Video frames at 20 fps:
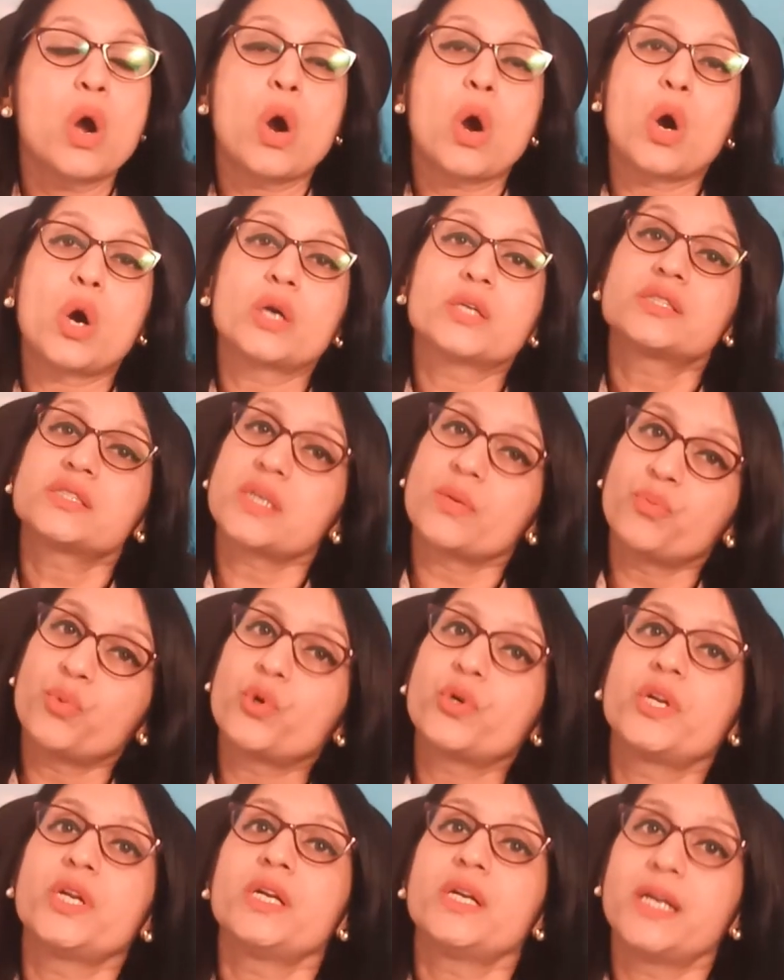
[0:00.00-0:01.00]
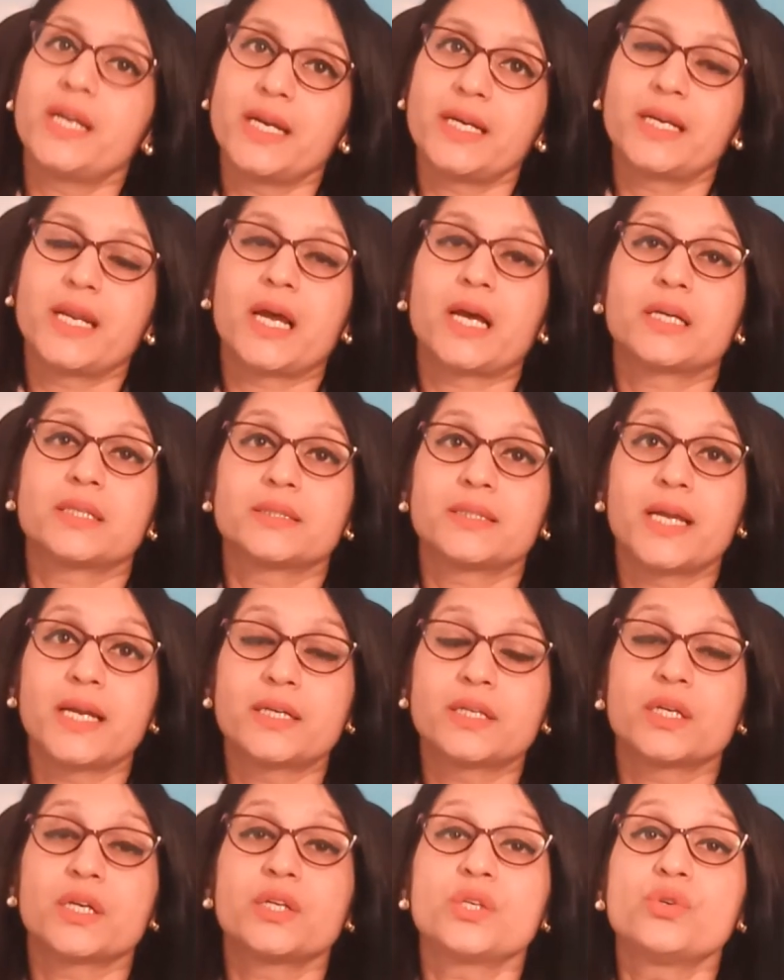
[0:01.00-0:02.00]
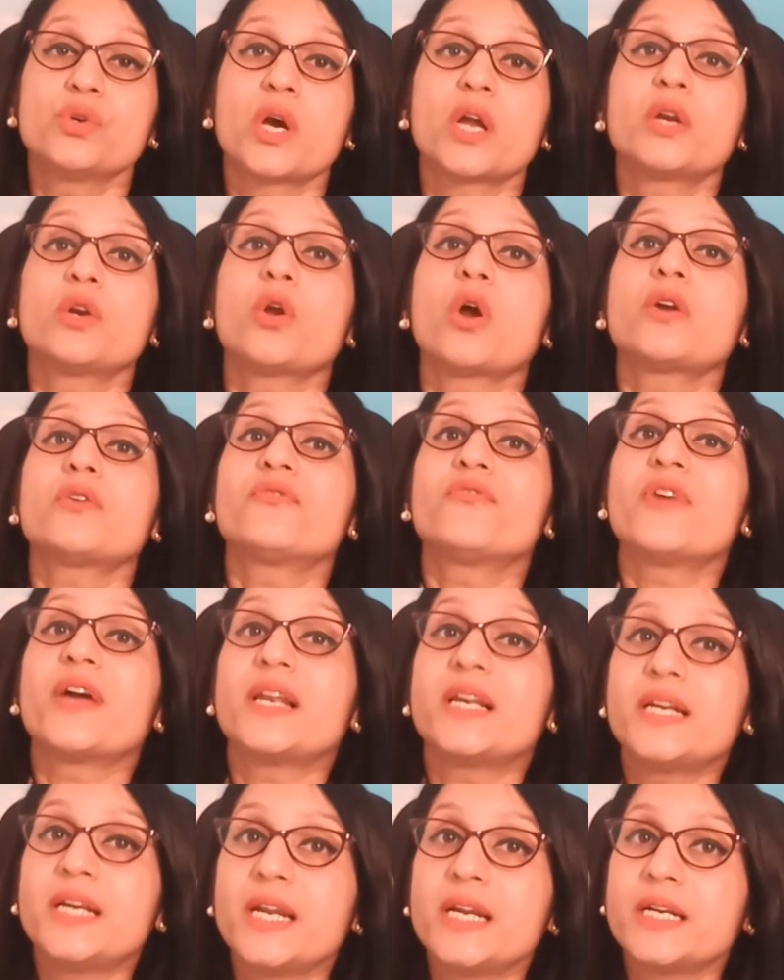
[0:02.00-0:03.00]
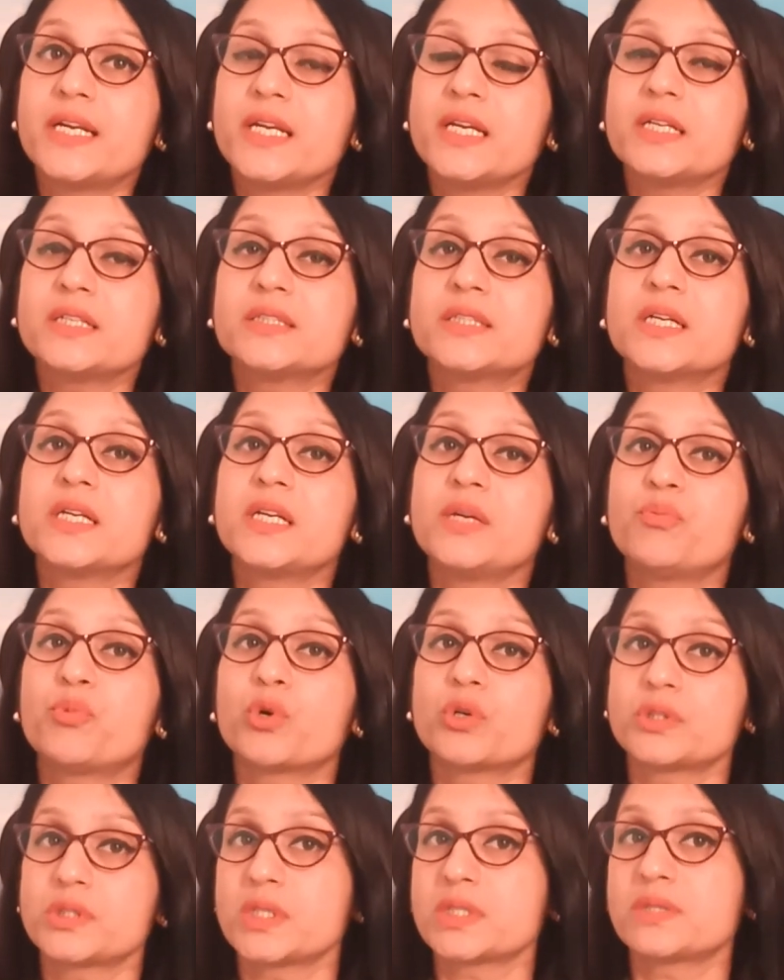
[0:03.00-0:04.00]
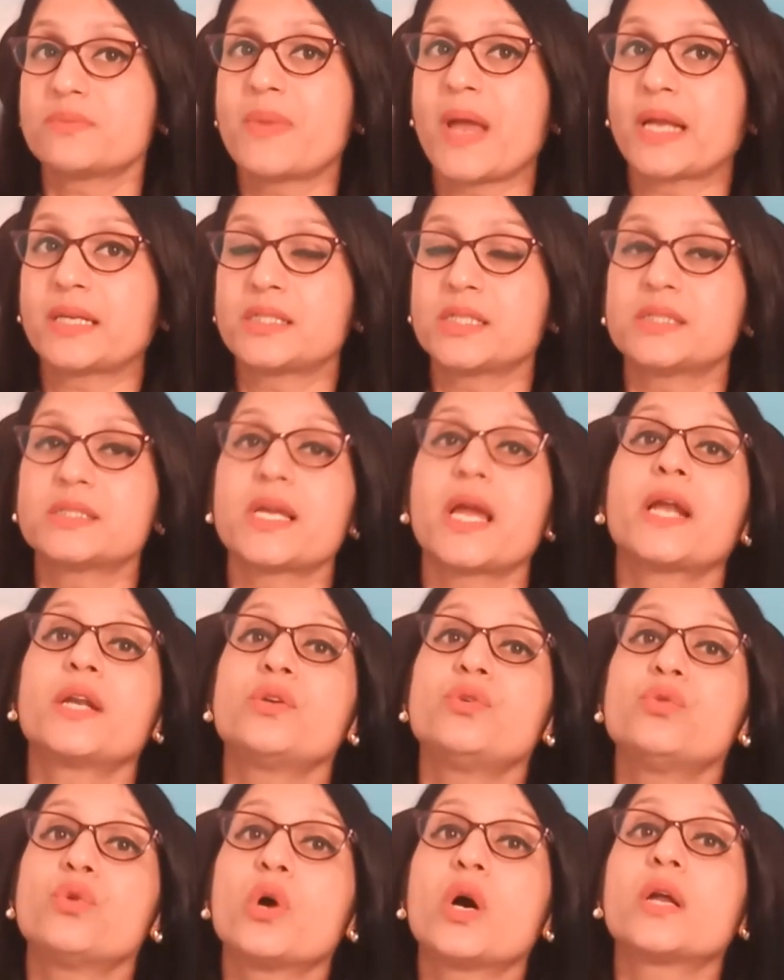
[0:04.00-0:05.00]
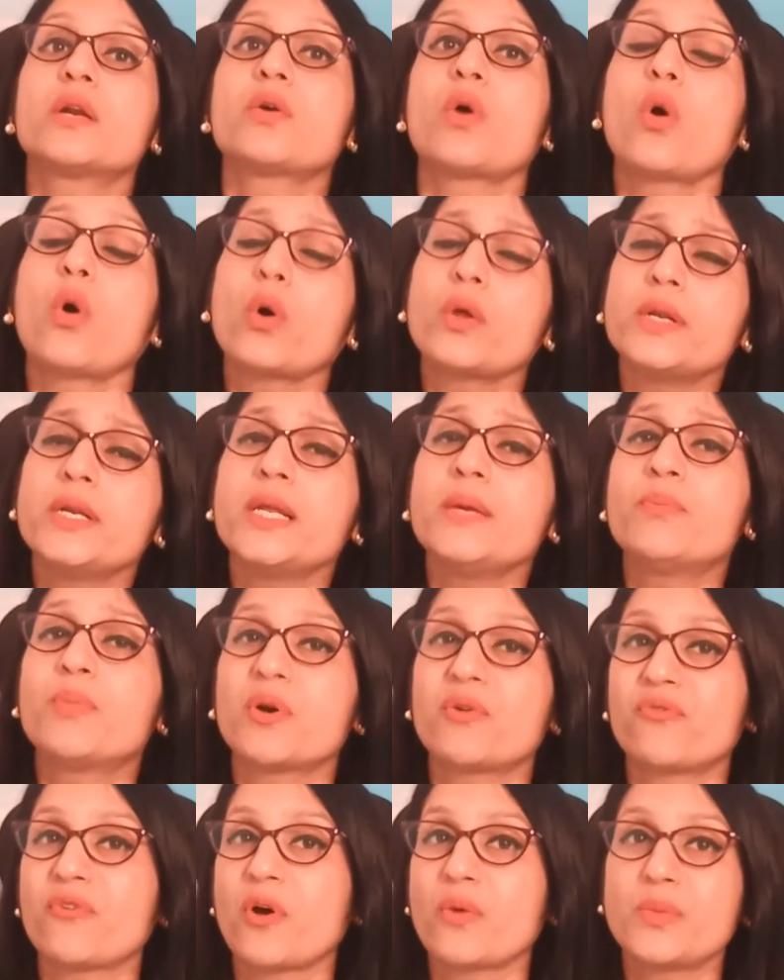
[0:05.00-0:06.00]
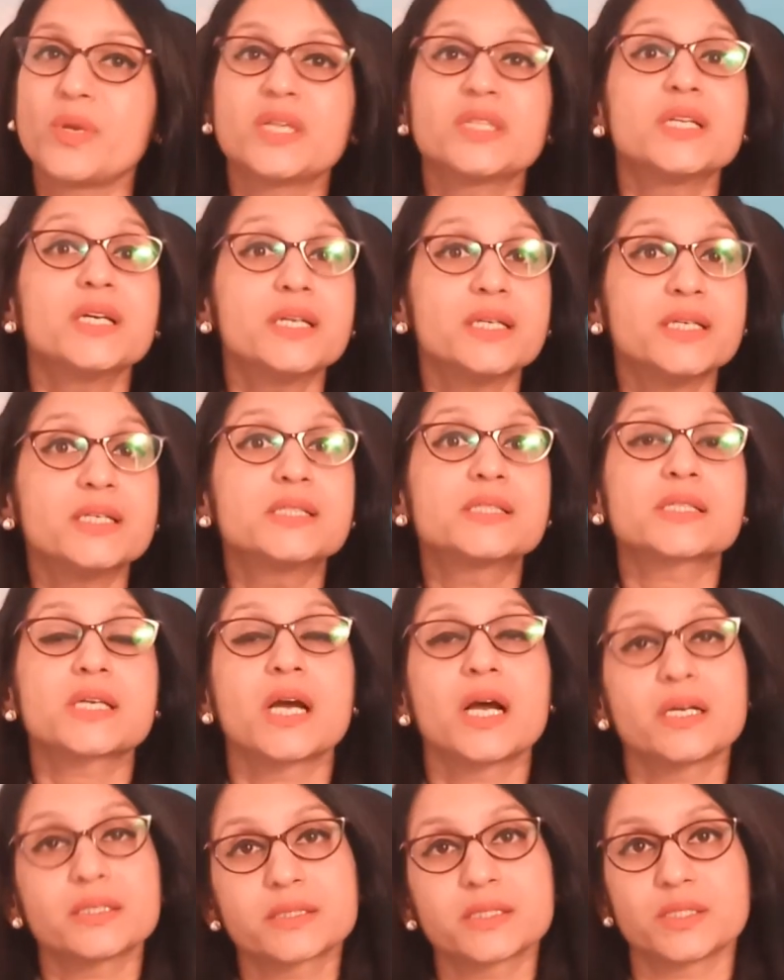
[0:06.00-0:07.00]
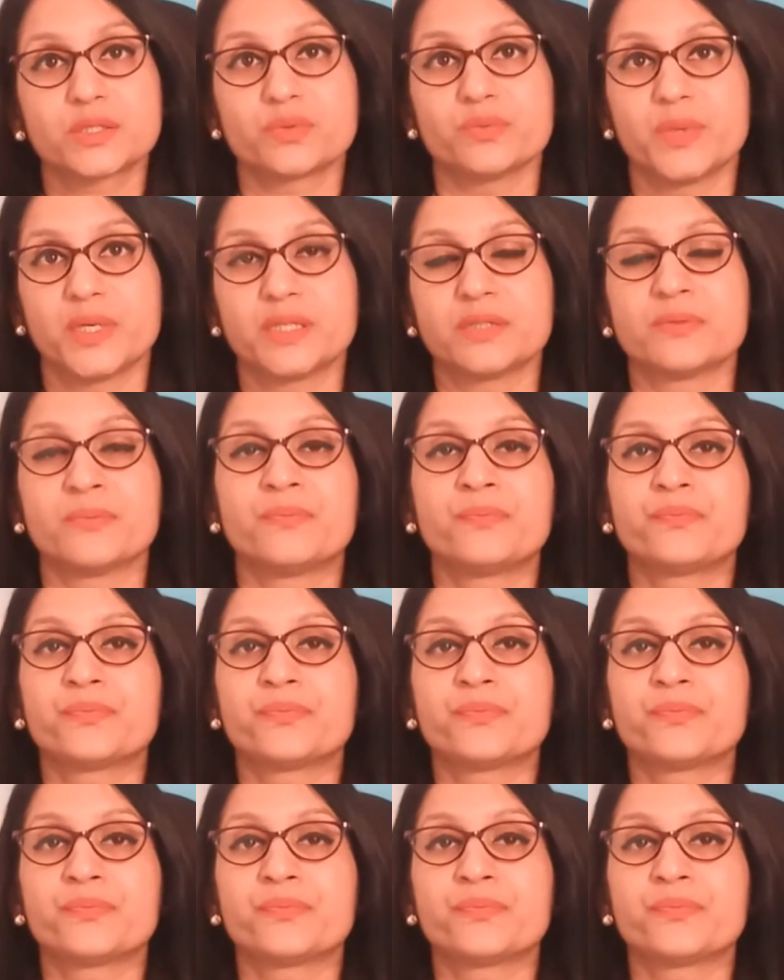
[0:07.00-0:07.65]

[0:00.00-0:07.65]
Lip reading: or supporting data, that you are not validating the reprocessed batches and you are only performing the risk assessment.